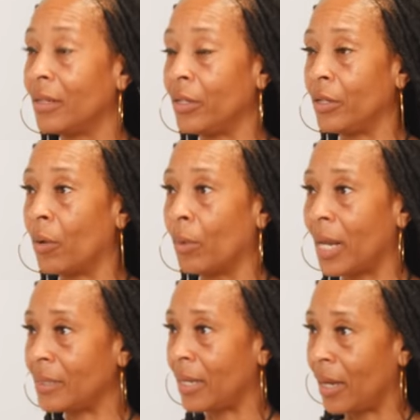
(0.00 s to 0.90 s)
You know, when
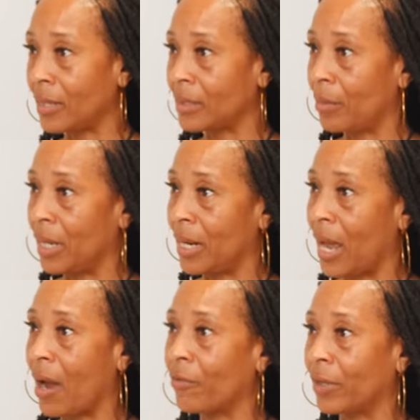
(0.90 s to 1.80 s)
I say us, I mean
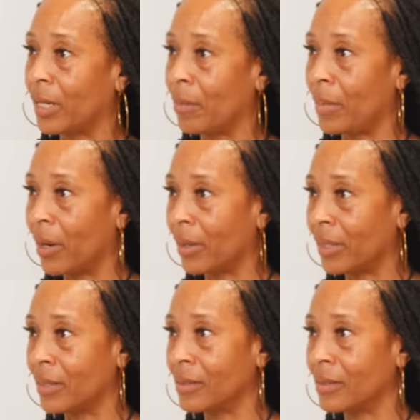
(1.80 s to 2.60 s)
African Americans.